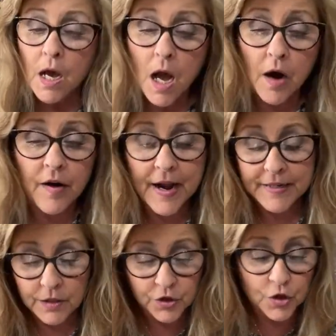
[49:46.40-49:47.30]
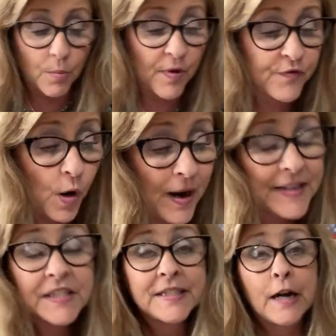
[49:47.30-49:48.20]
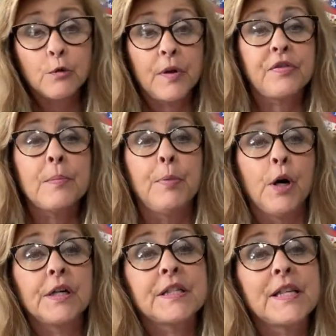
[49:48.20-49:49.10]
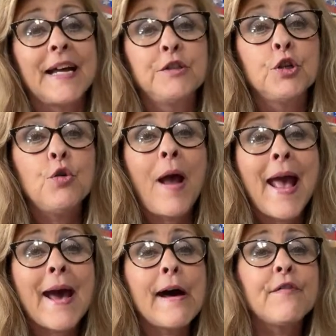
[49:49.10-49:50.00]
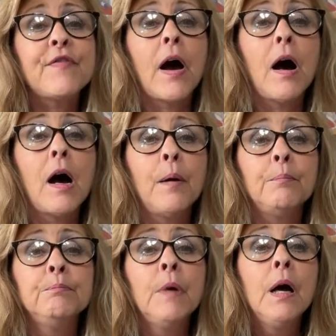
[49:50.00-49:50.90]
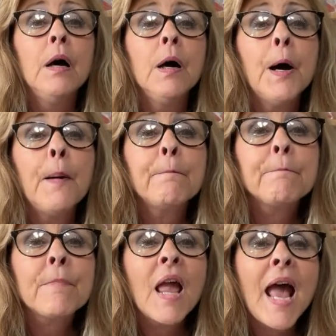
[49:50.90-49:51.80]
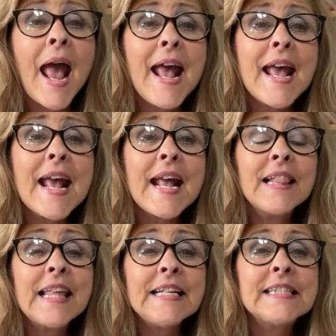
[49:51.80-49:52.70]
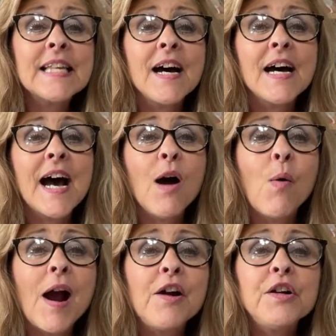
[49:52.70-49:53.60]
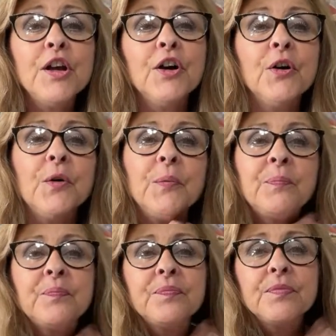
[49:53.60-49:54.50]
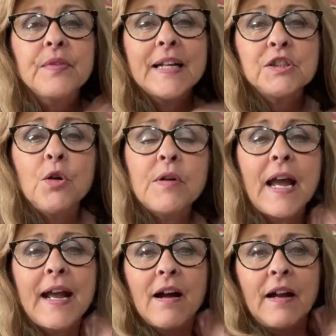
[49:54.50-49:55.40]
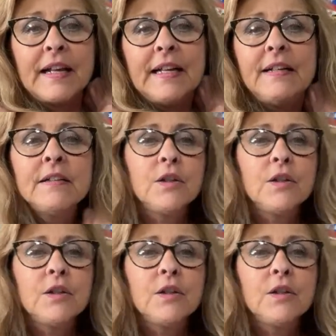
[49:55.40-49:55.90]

All right, so before I start with the books, I do have, um, hey, Lisa, how are you? That's okay, honey.